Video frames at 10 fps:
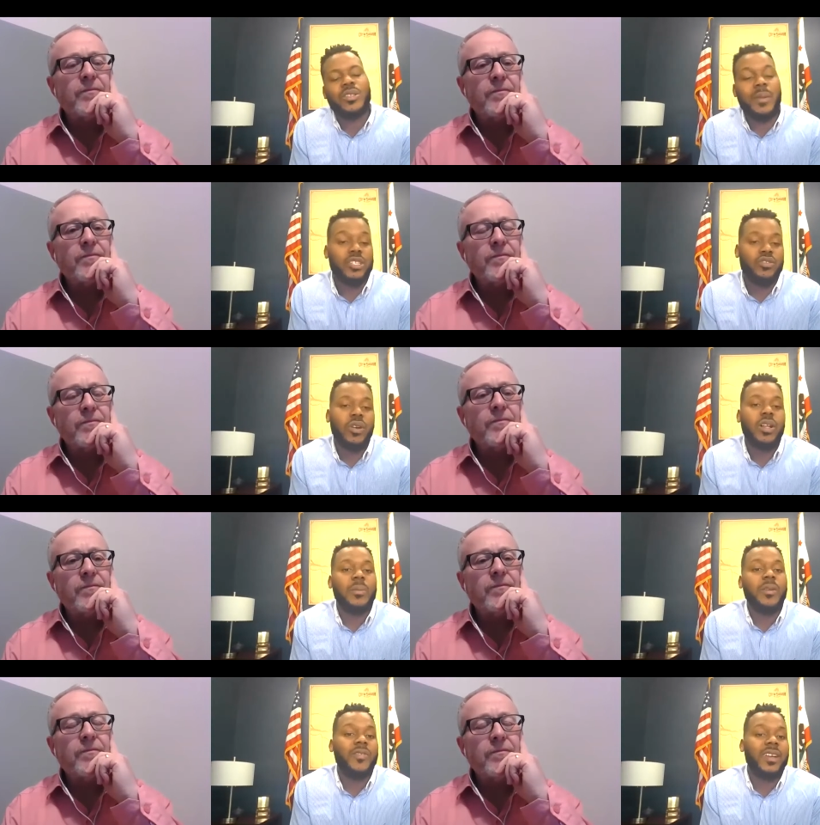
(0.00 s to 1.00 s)
Speaker 1: who may struggle a little
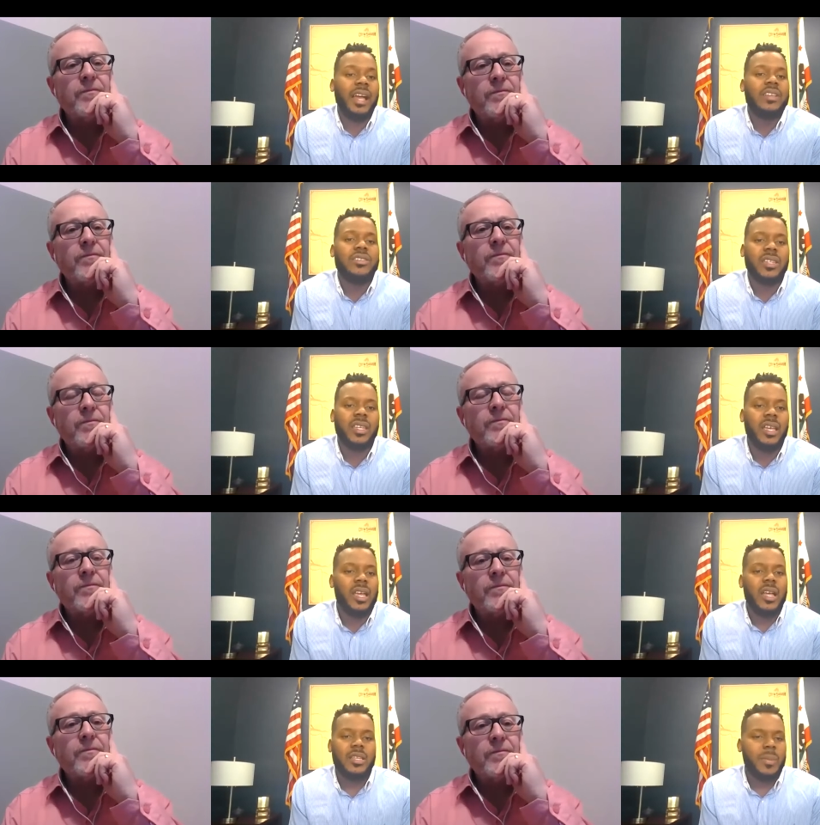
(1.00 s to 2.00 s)
bit financially,
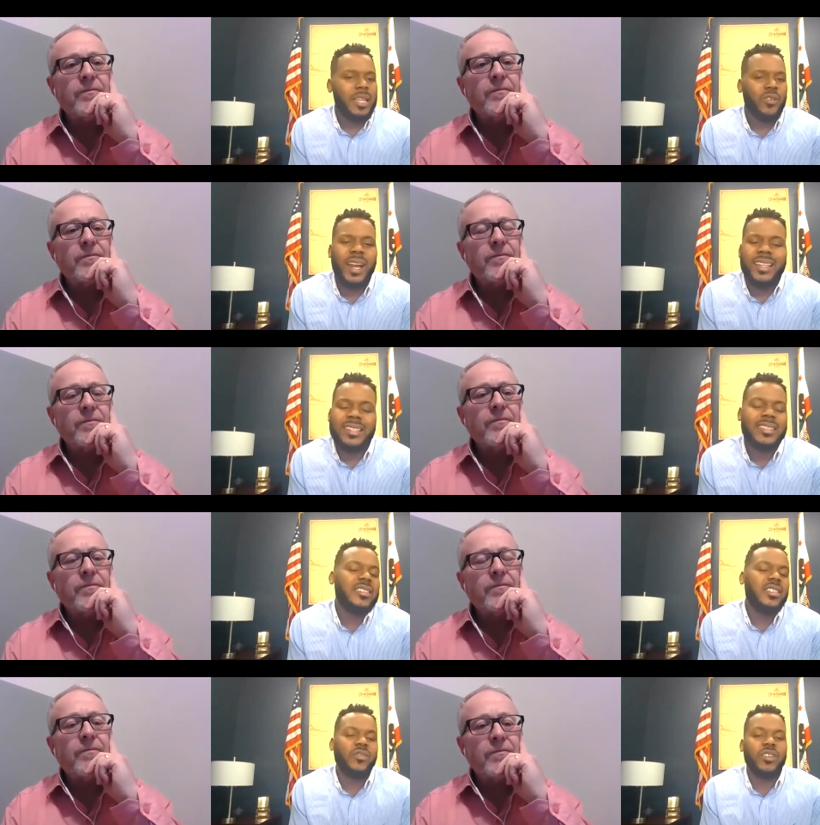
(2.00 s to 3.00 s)
to make the right
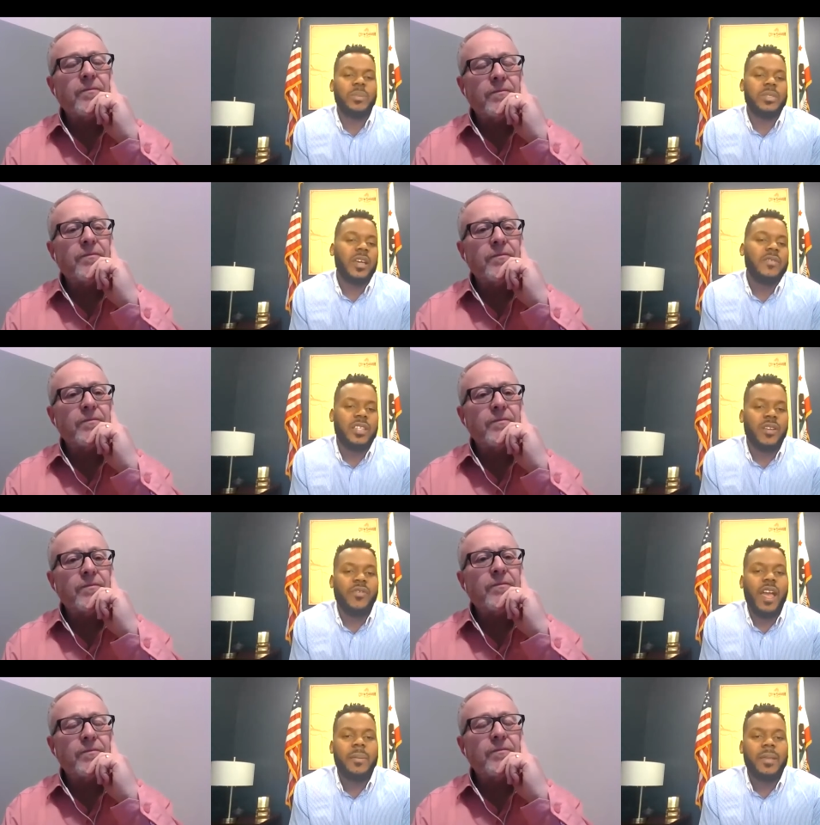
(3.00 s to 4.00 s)
decisions for themselves and their
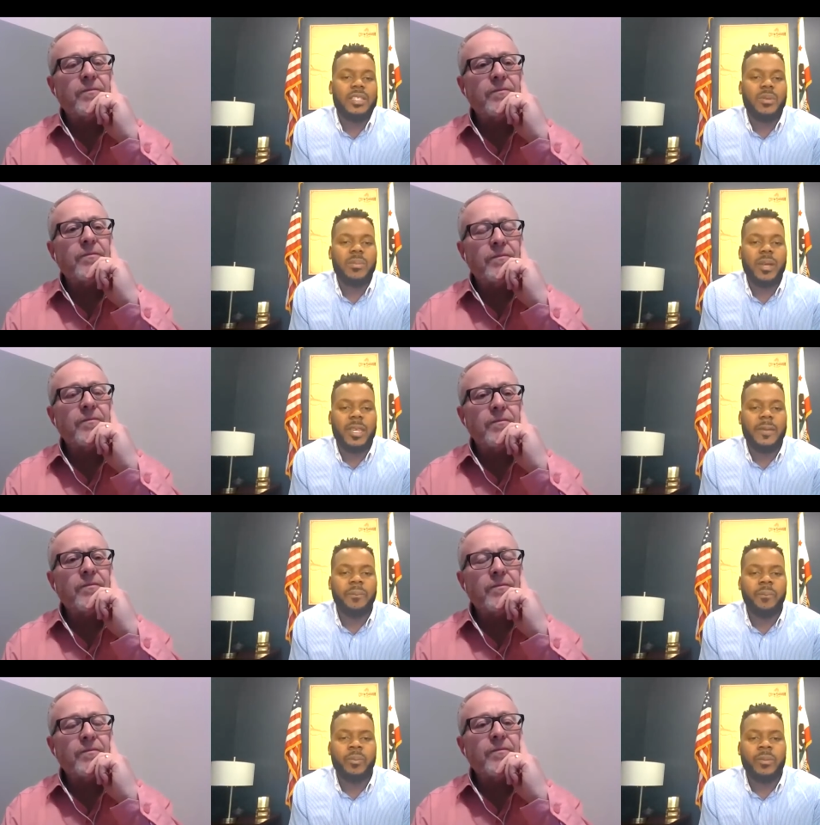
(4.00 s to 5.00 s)
families with money.
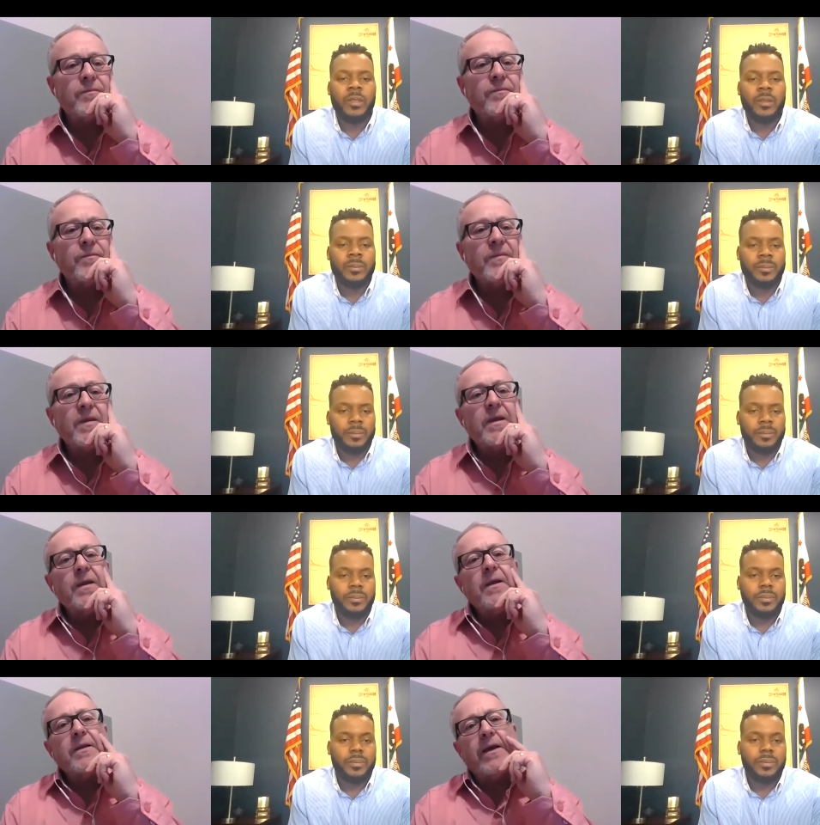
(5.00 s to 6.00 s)

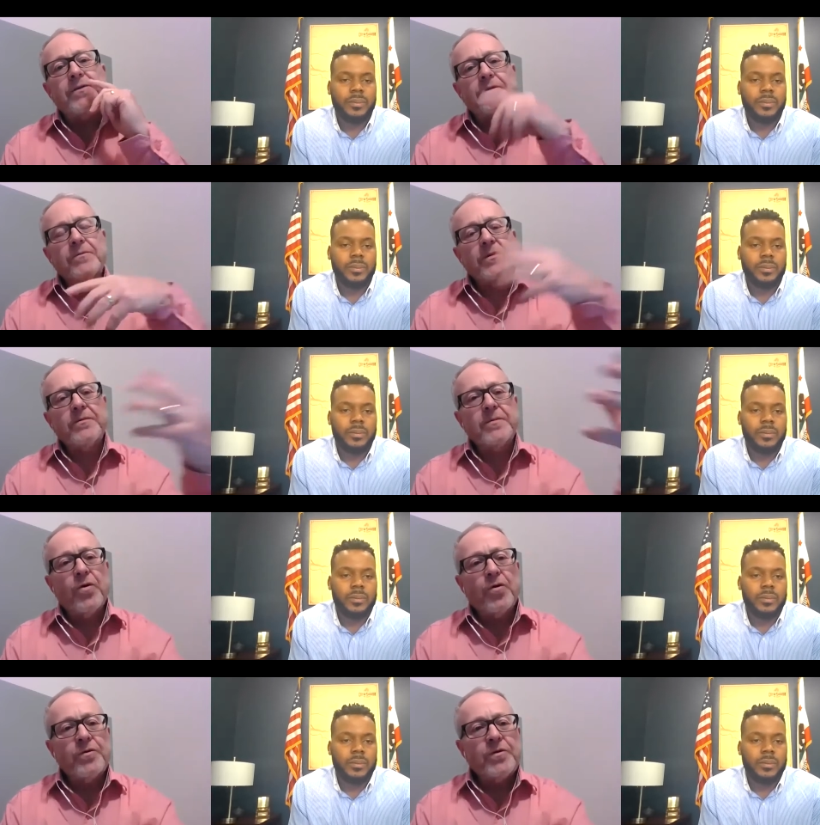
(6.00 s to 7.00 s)
Speaker 2: Now,
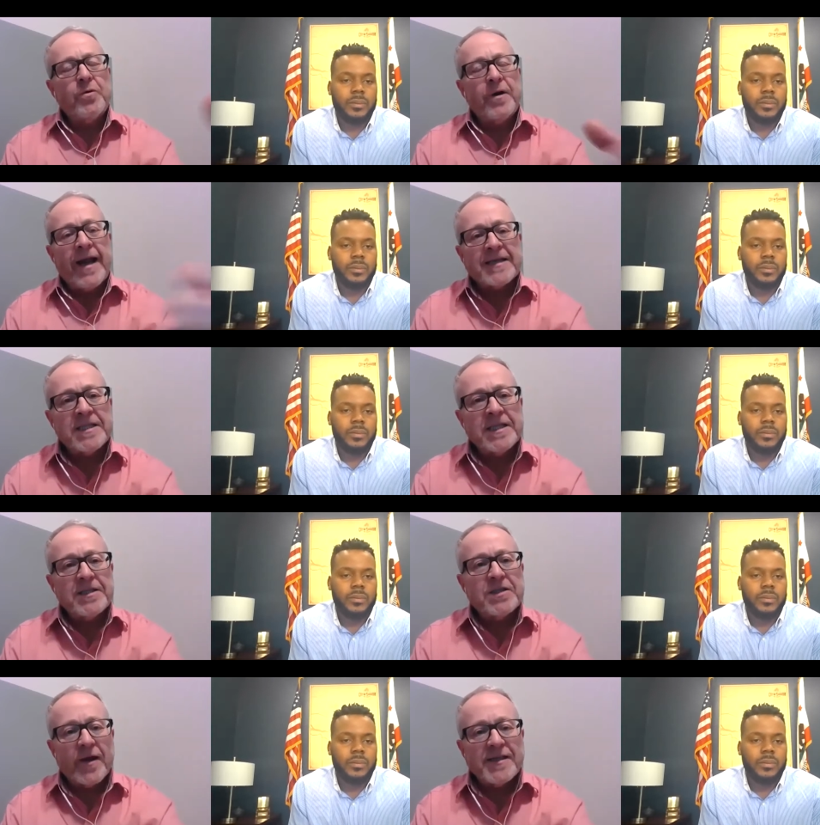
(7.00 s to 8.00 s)
you're, you were elected in
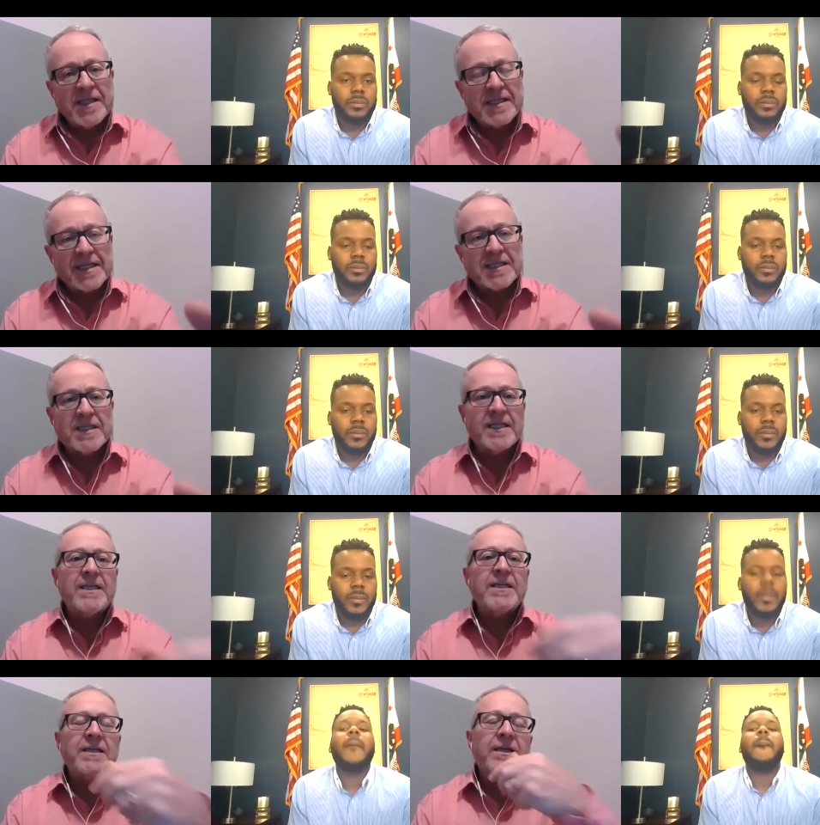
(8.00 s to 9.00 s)

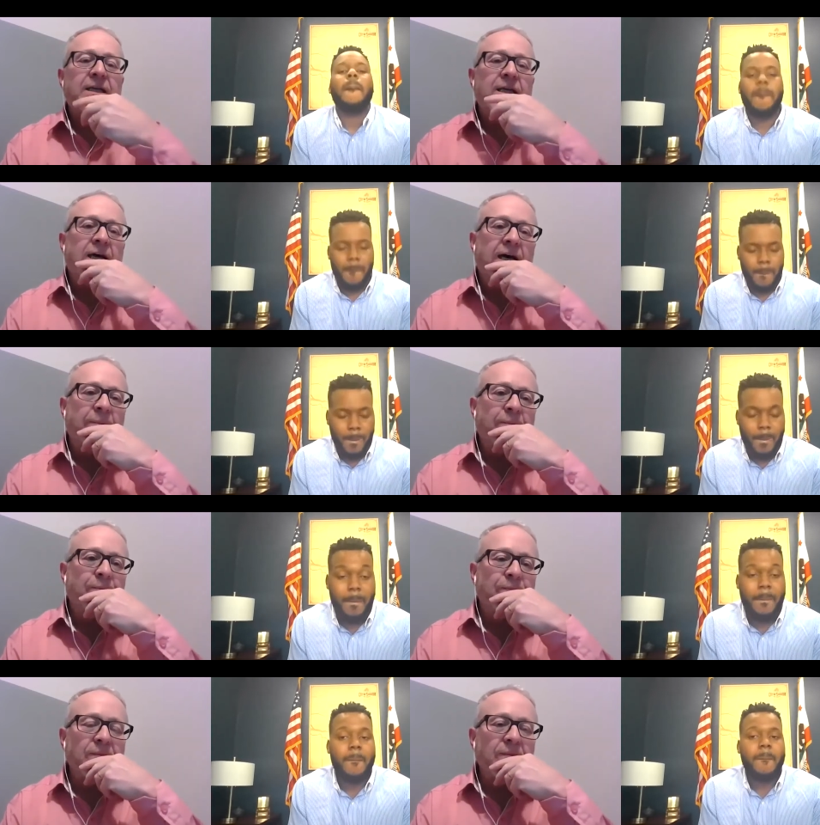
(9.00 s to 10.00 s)
2016.
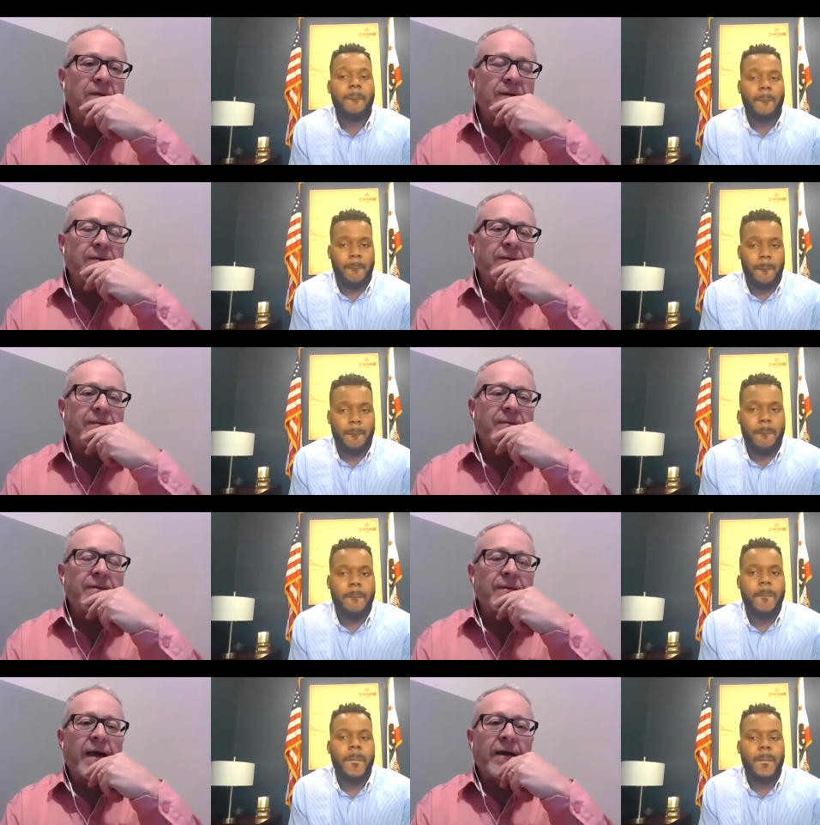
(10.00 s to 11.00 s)
Um,
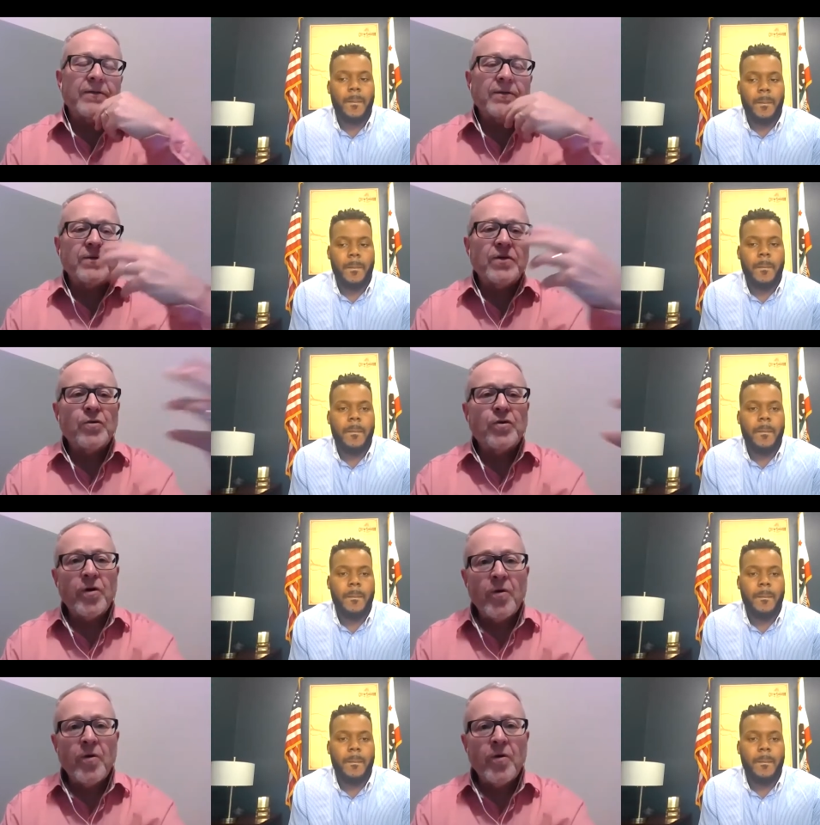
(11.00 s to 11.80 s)
you grew